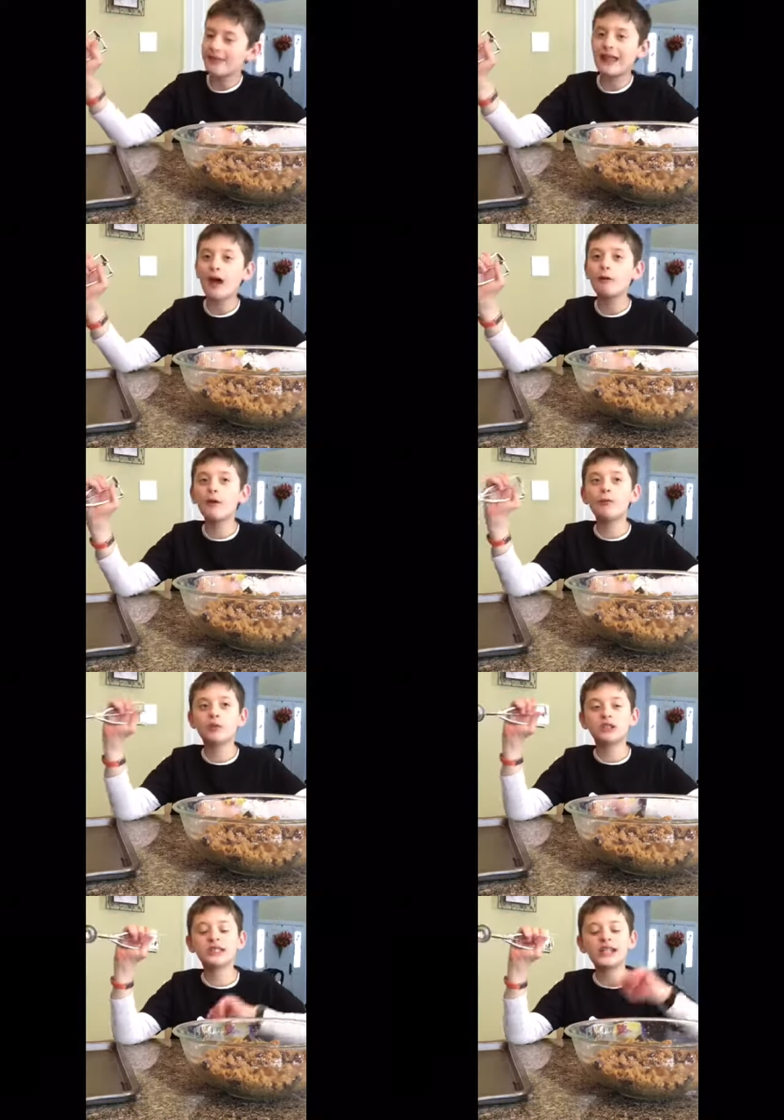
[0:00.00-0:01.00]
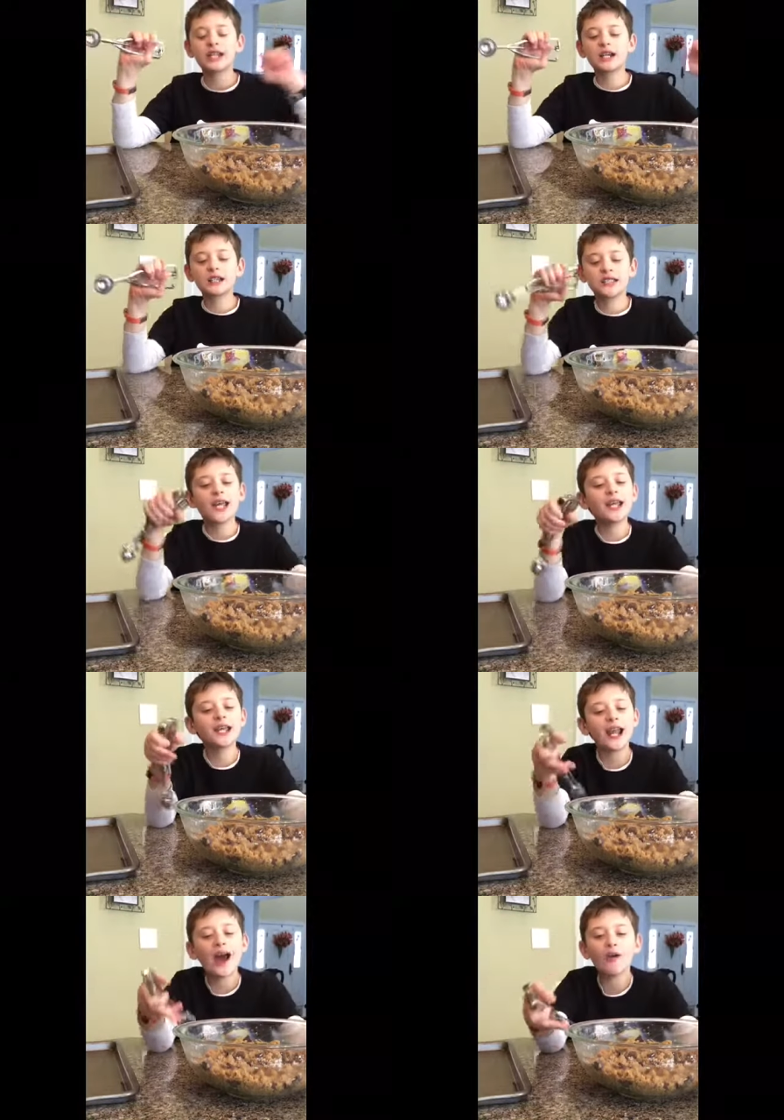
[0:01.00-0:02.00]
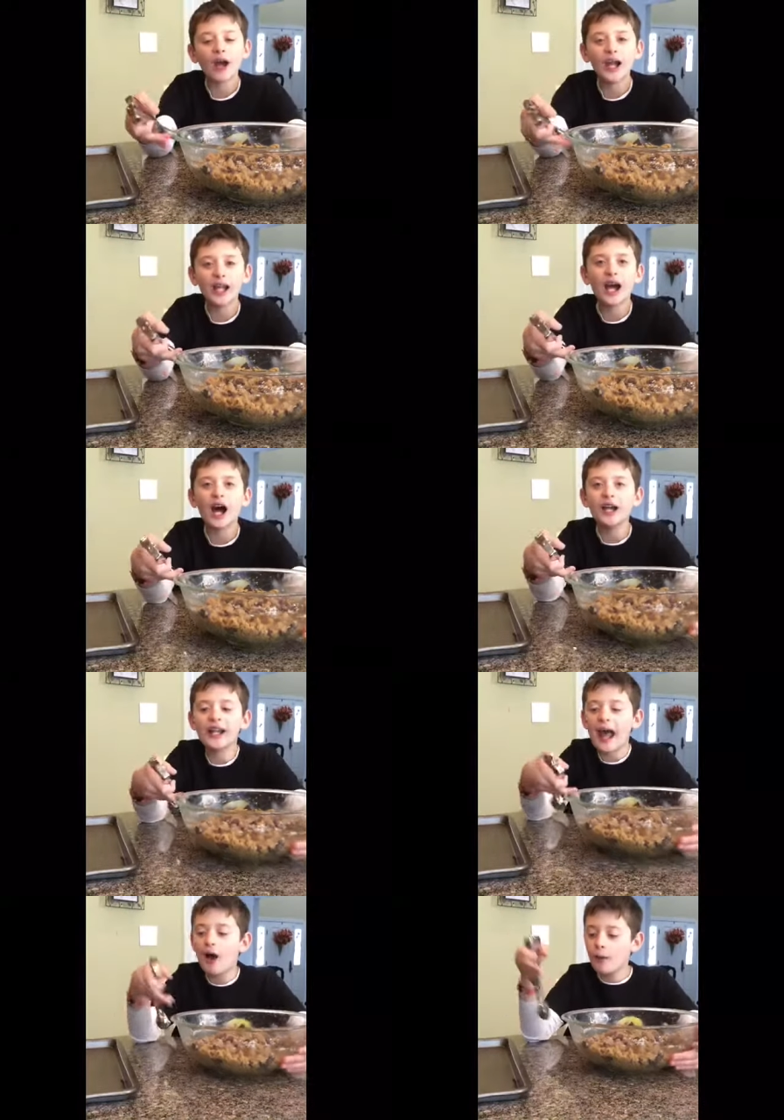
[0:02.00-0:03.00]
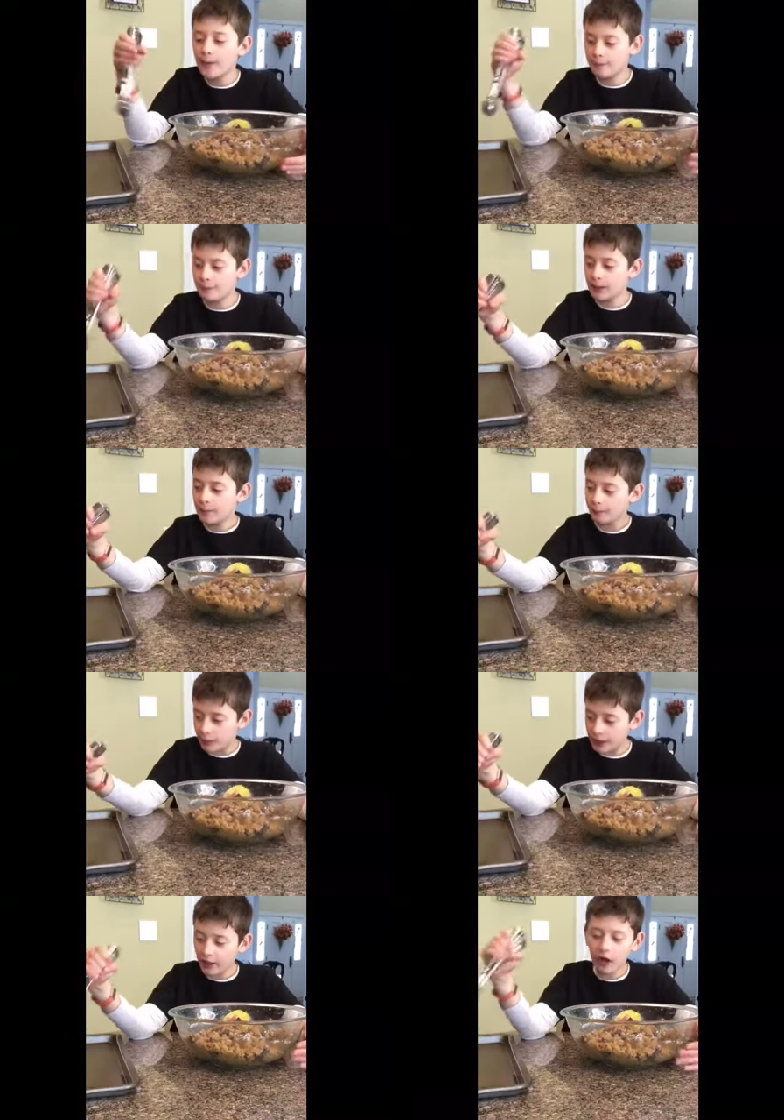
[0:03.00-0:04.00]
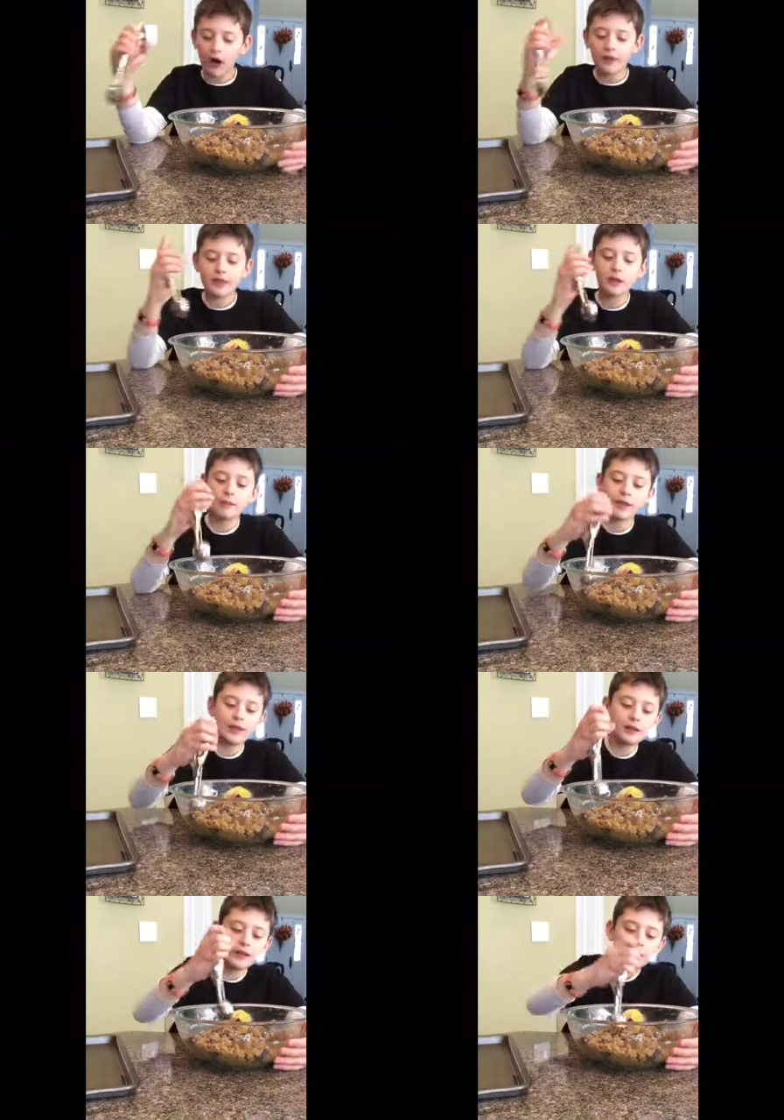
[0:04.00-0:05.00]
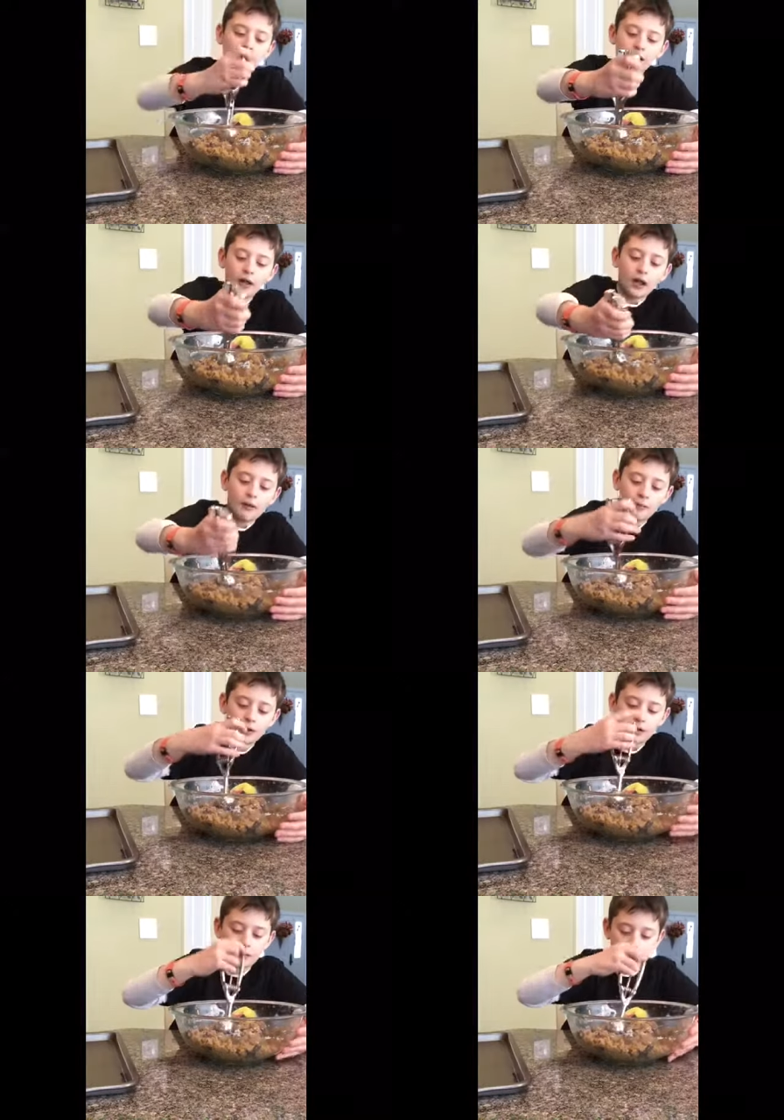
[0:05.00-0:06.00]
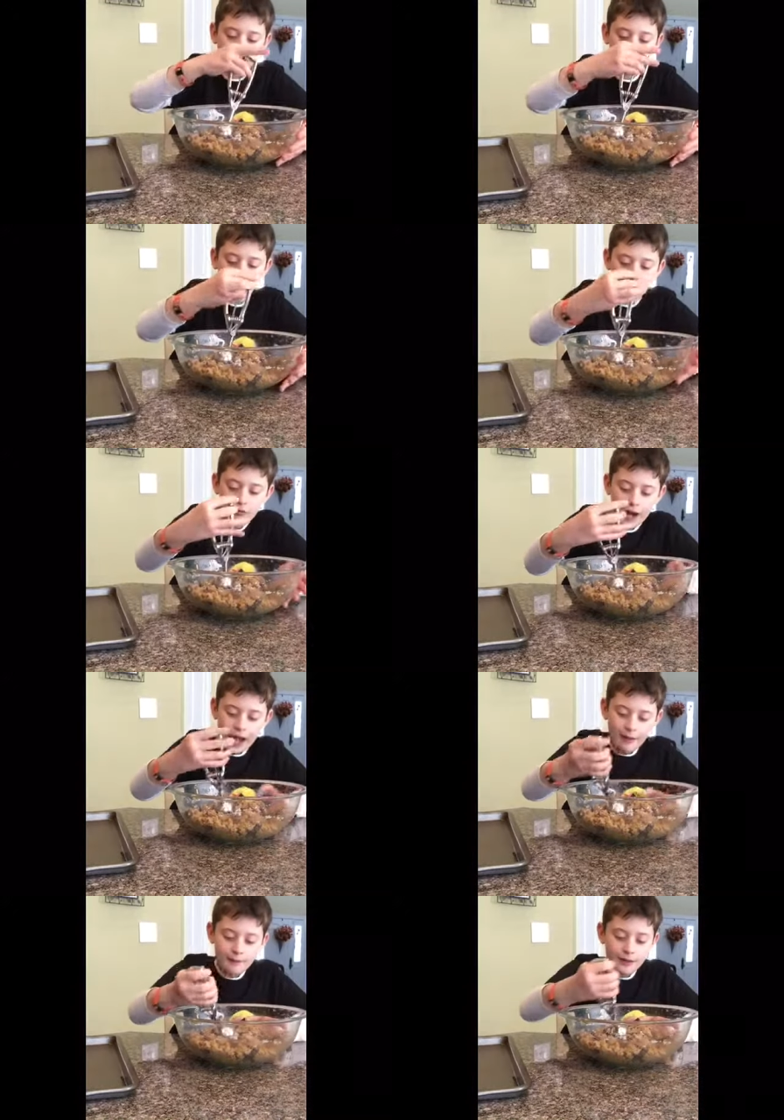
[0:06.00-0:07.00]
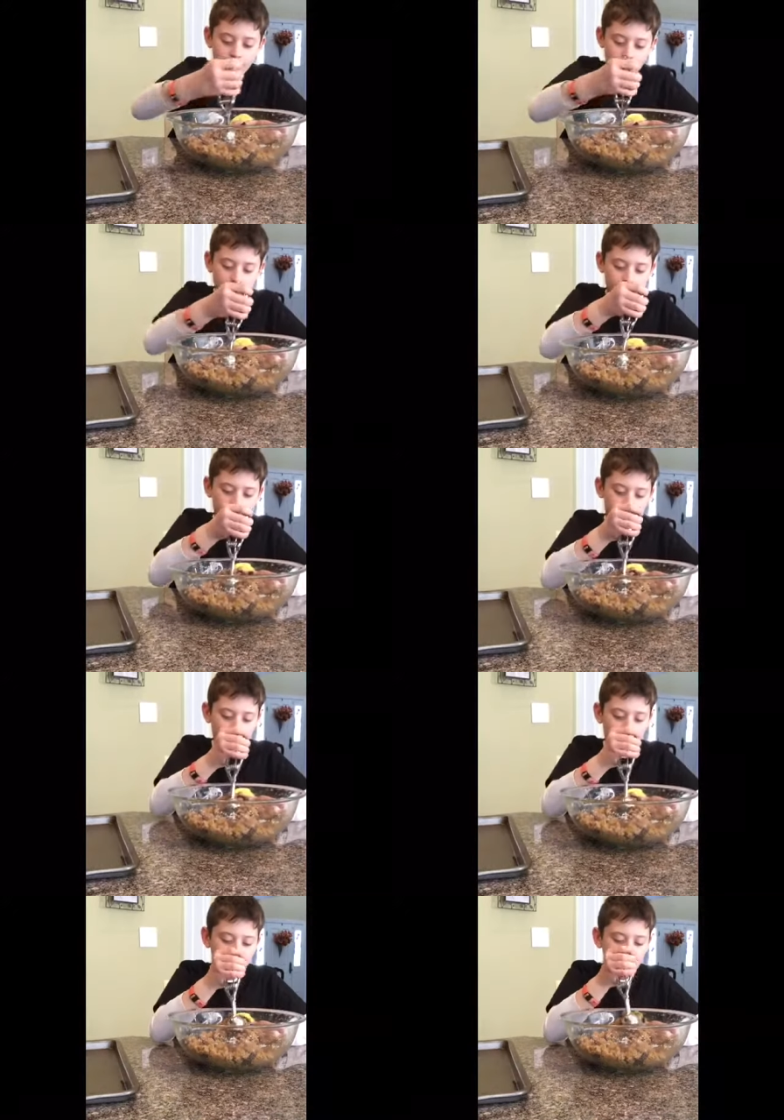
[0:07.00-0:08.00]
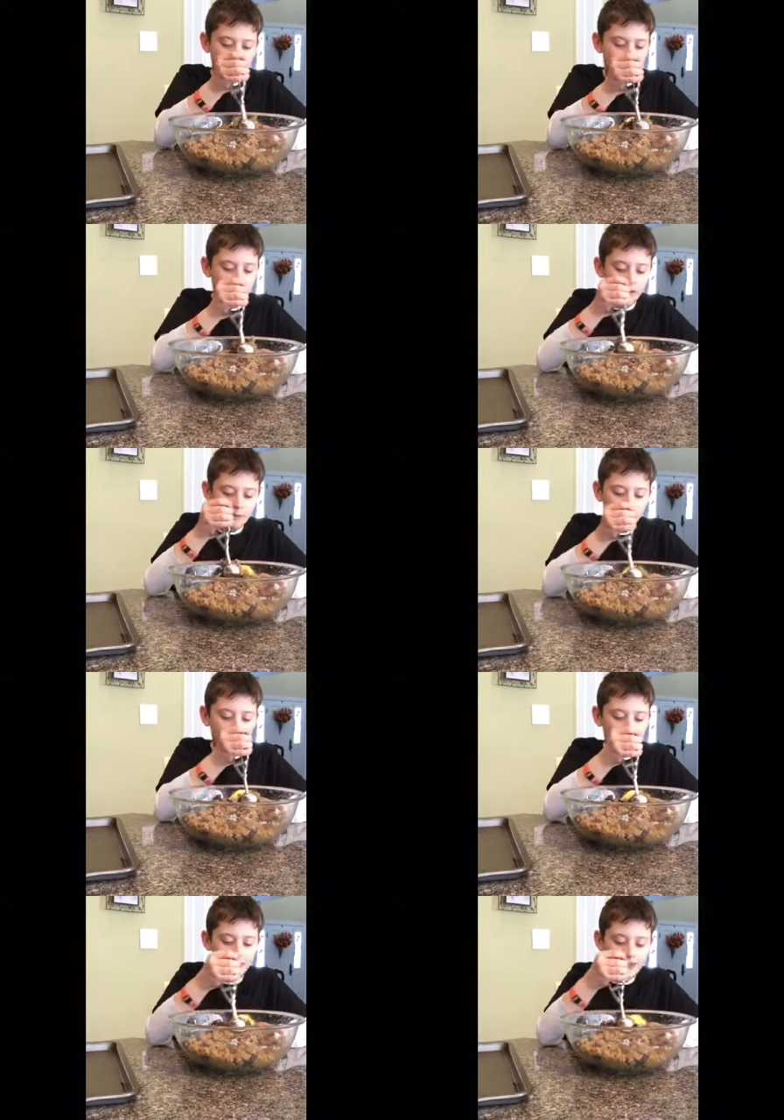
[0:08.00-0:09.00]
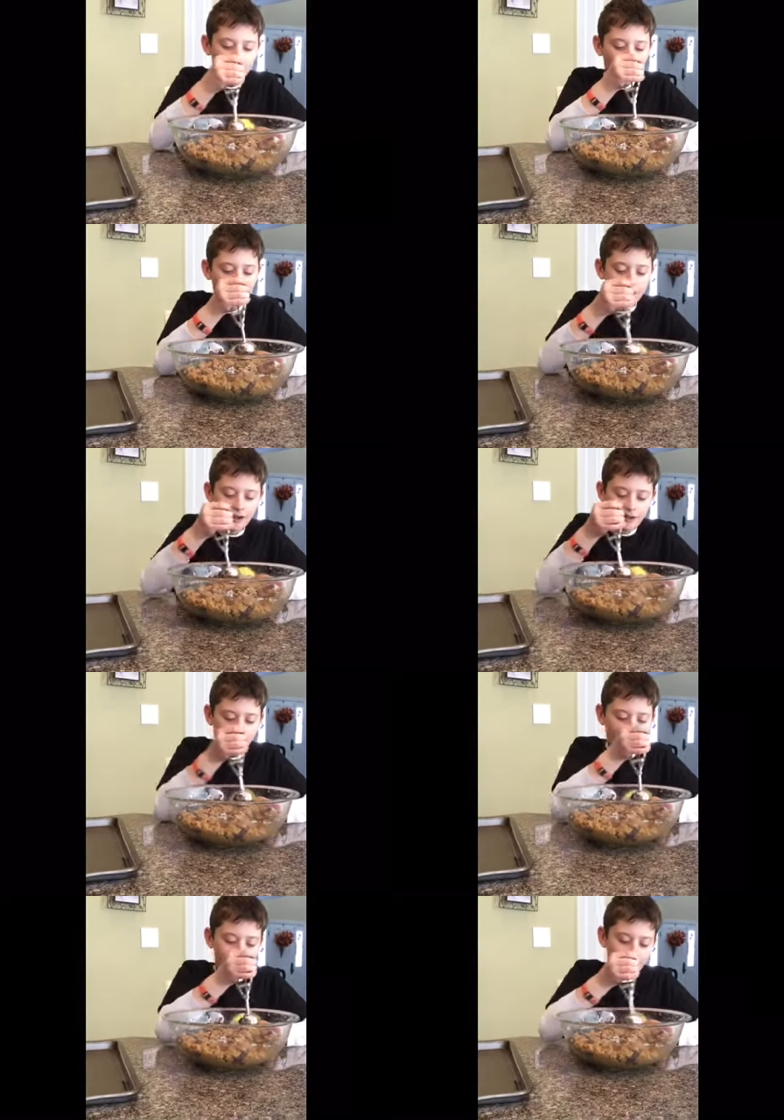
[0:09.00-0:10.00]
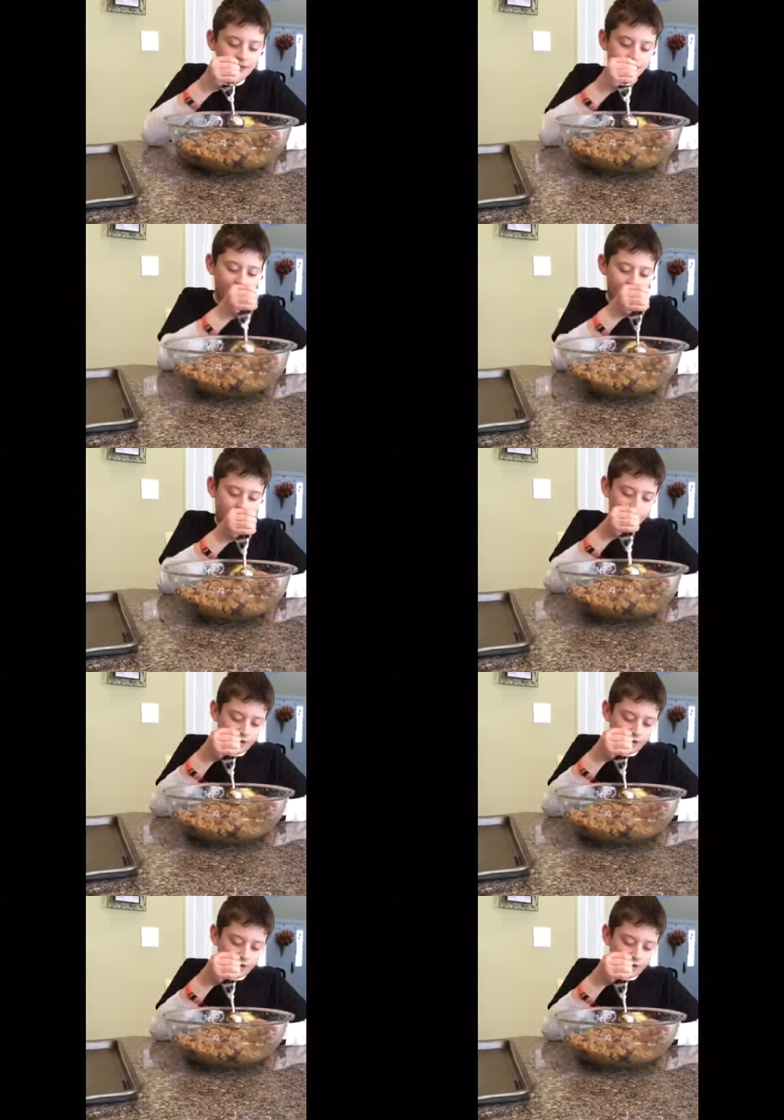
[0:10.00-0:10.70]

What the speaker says: how it will take it out, kind of cut it out and put it on. So basically I'm gonna grab it and then put it aside, kind of like this.